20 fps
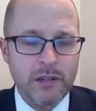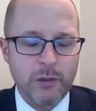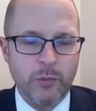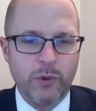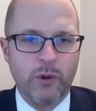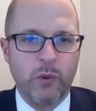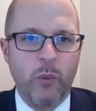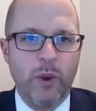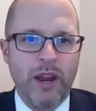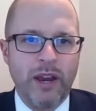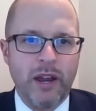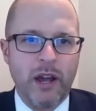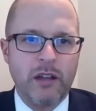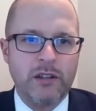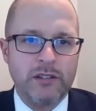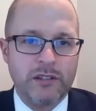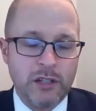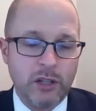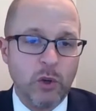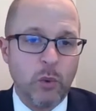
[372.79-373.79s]
and we're
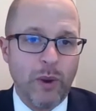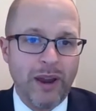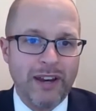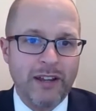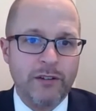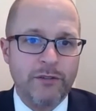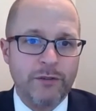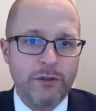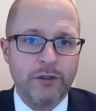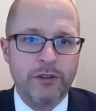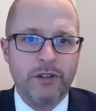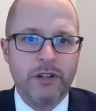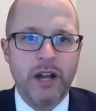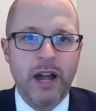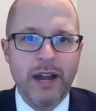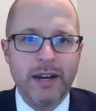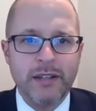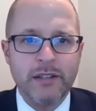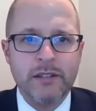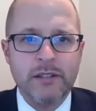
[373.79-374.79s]
wait, still awaiting further
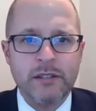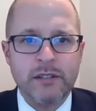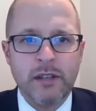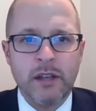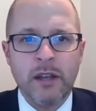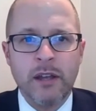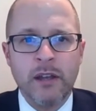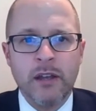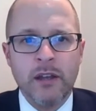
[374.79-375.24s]
guidance